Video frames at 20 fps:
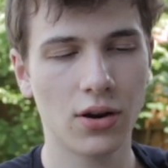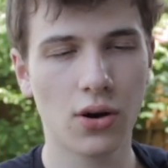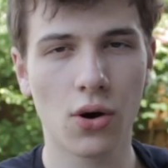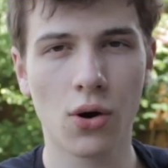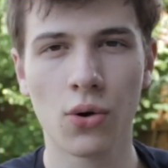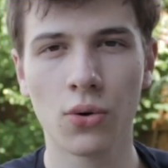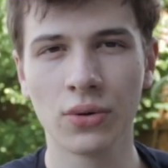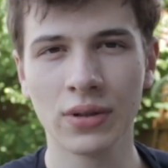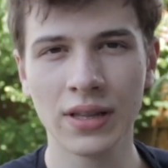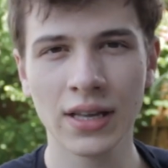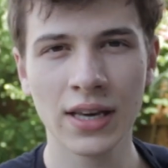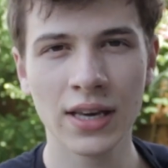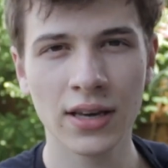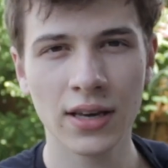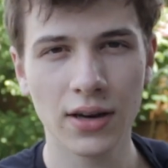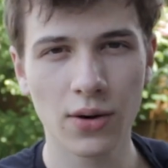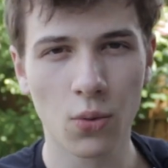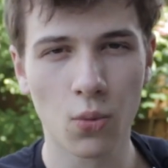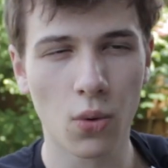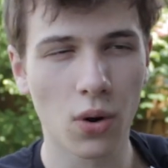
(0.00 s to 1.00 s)

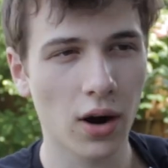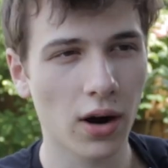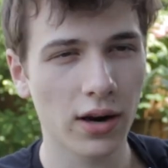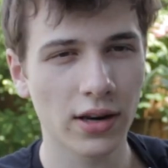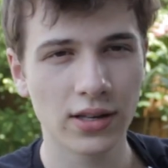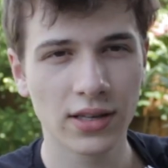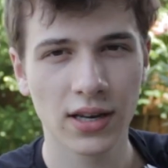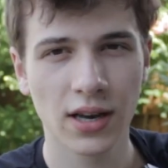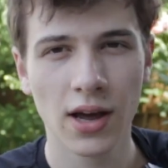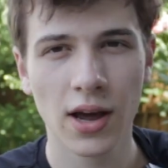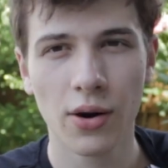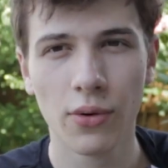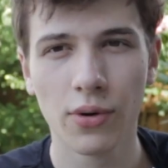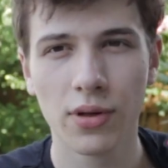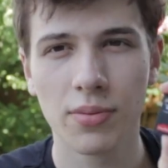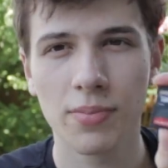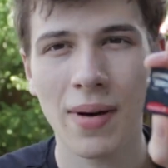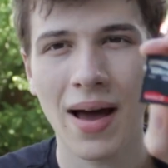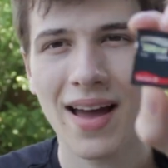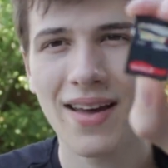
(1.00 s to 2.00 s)
only worked
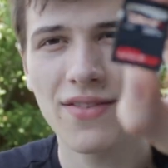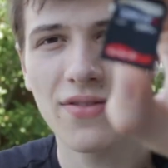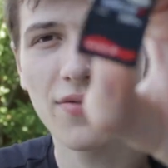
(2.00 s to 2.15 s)
with my